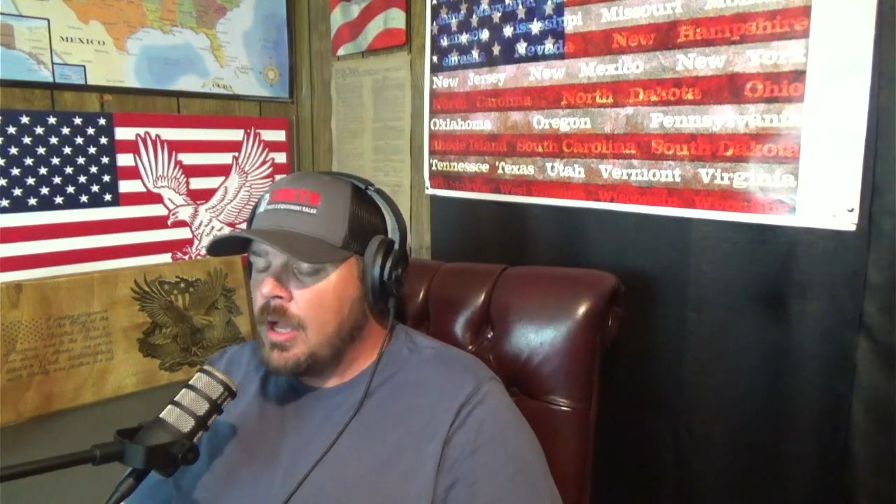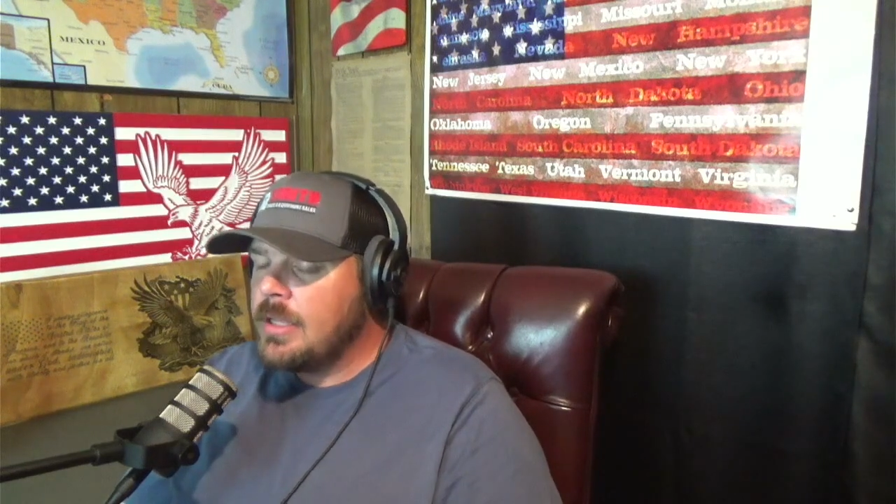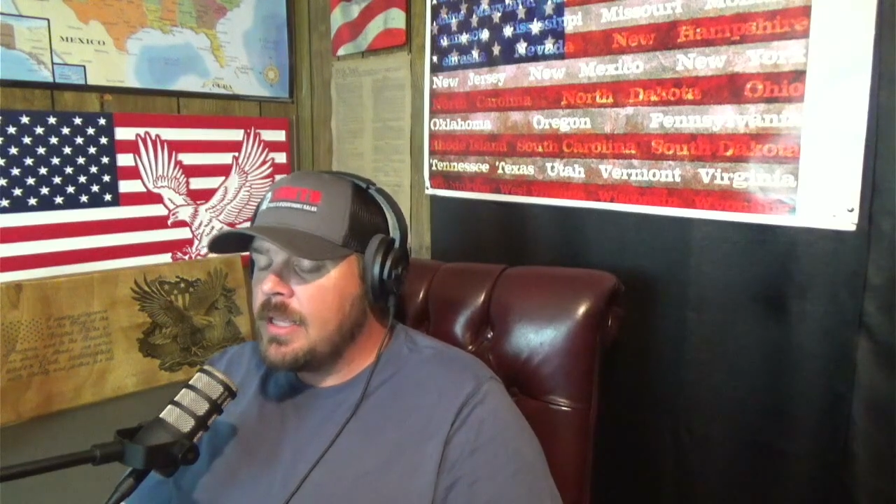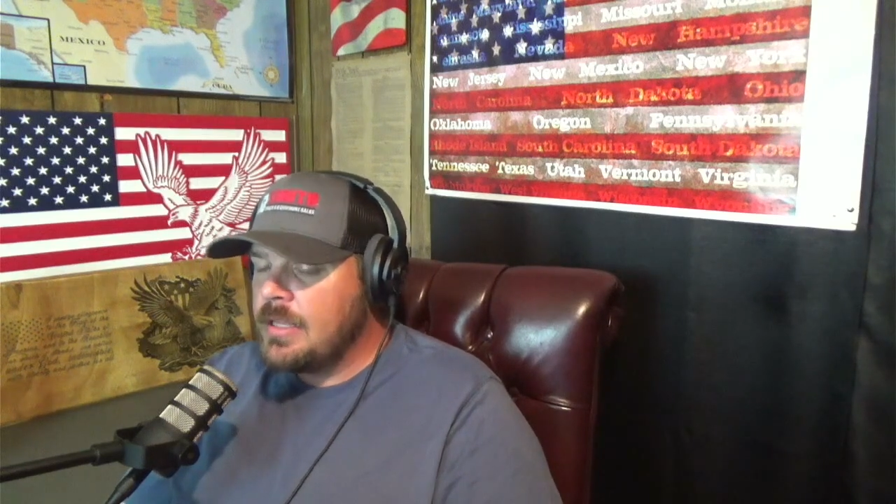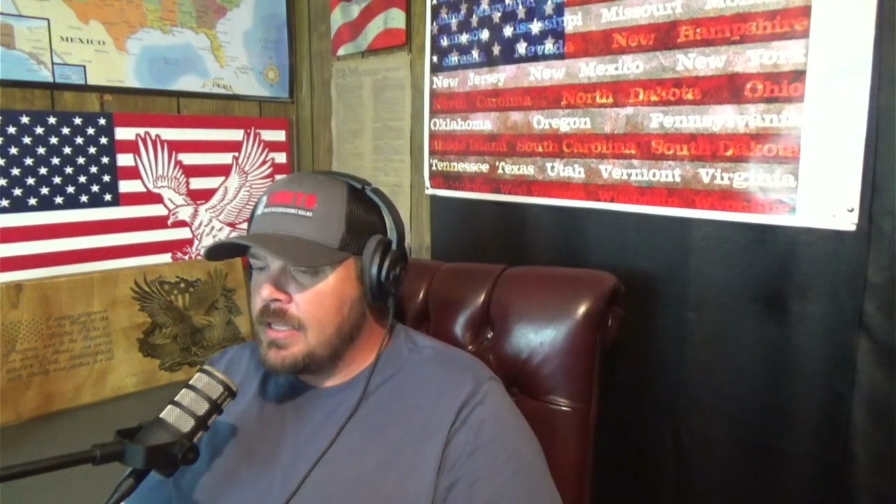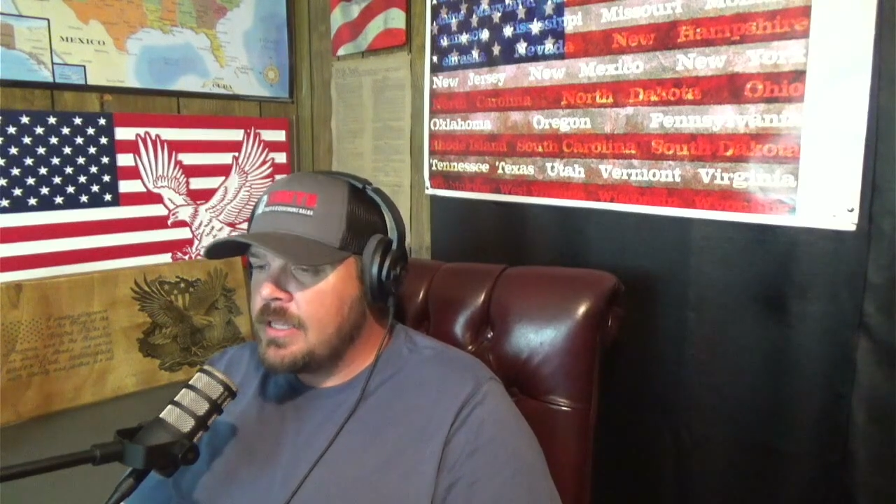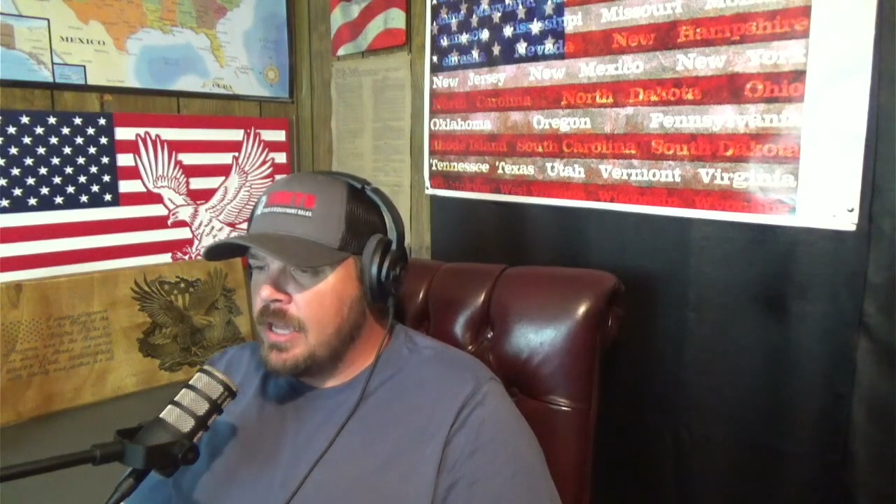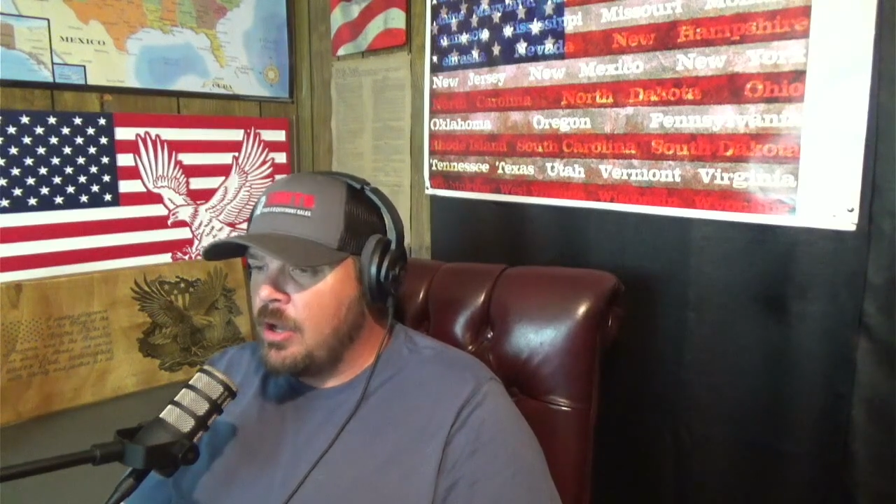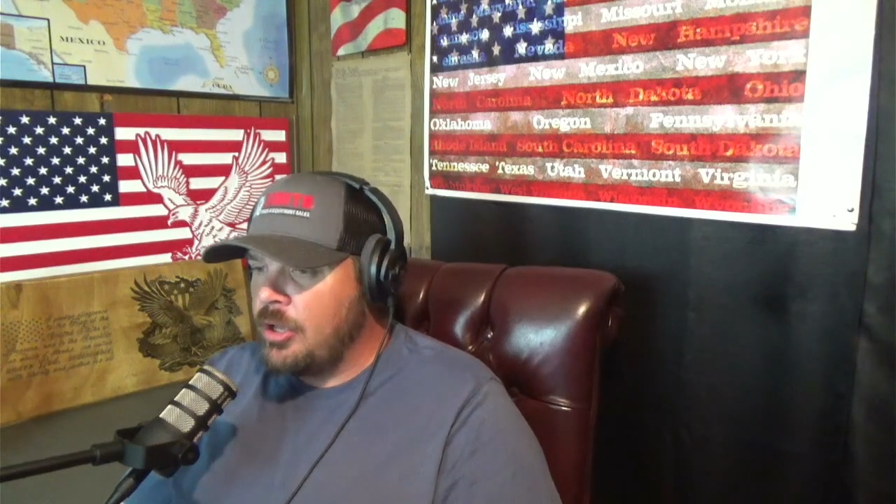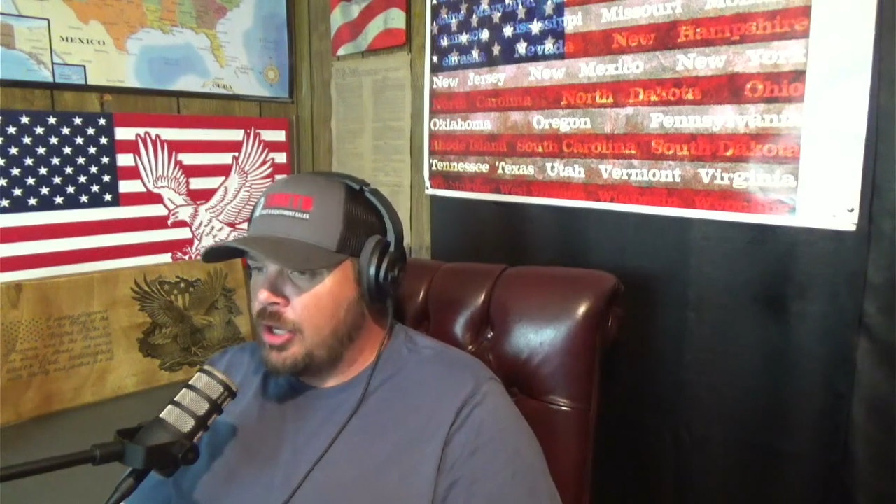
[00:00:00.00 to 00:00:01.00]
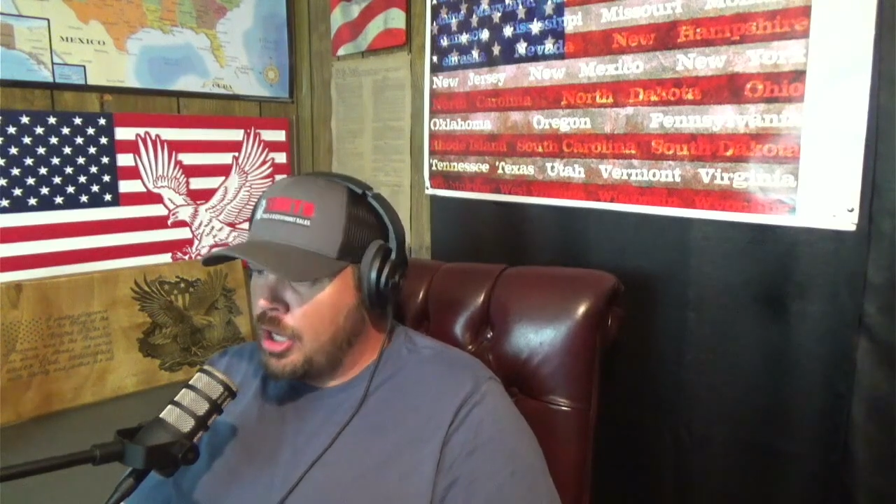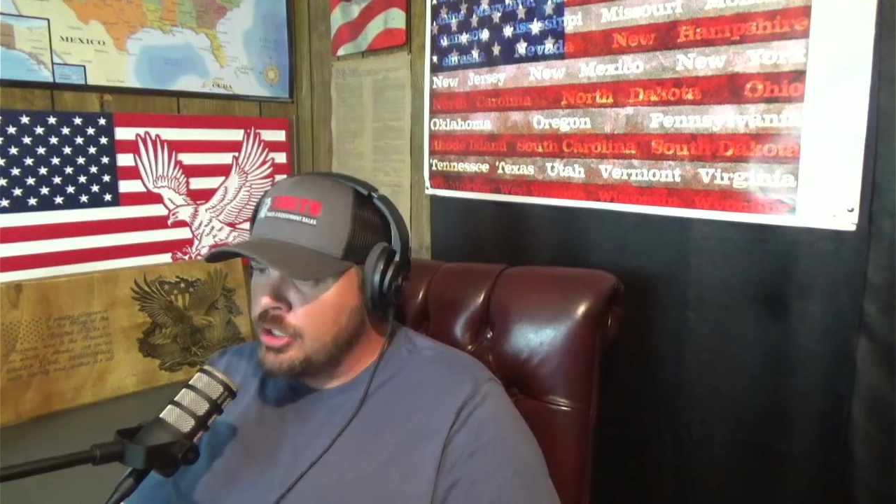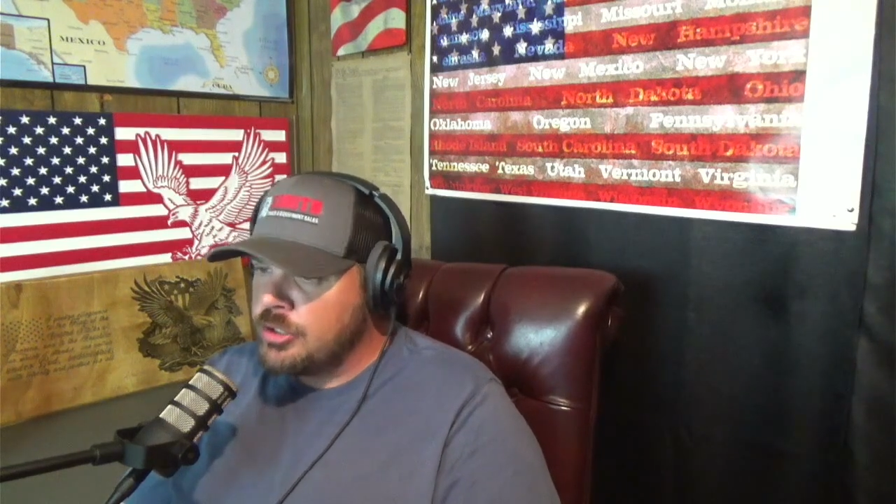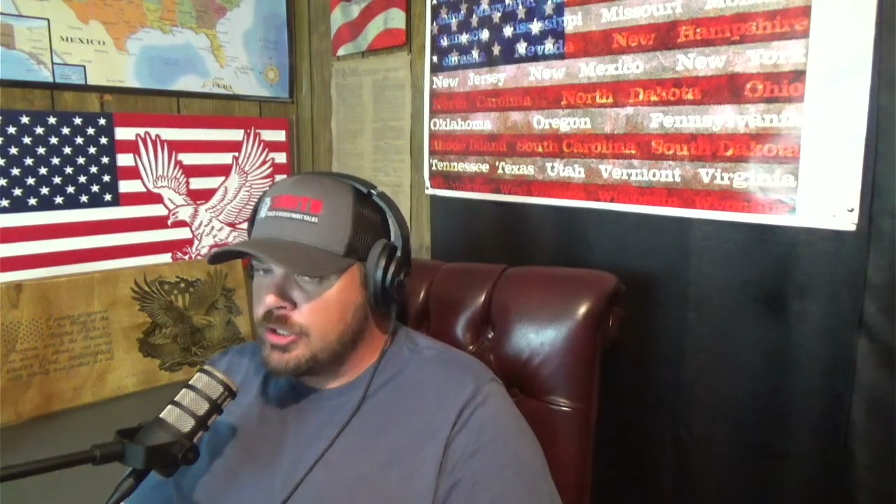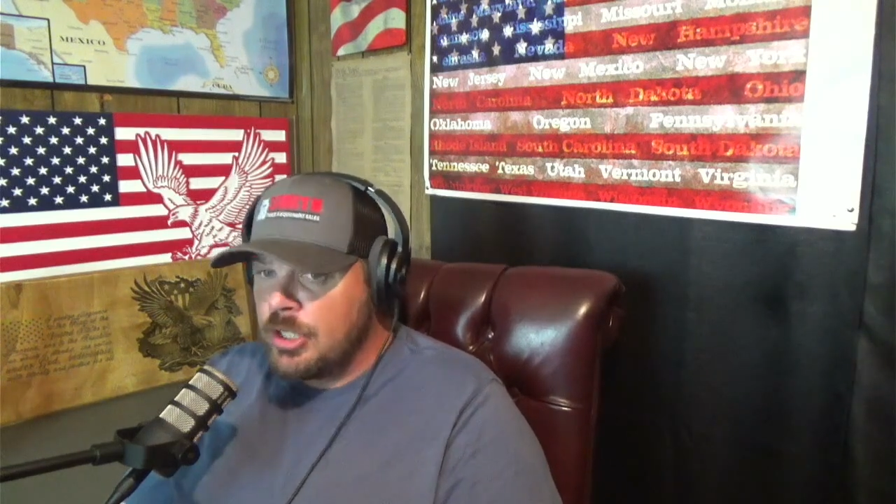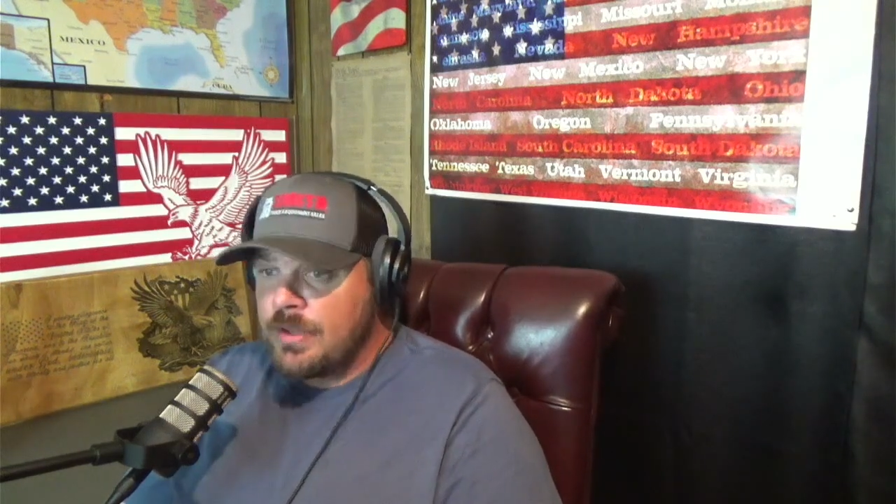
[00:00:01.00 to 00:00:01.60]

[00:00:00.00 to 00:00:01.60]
did tell other countries, look,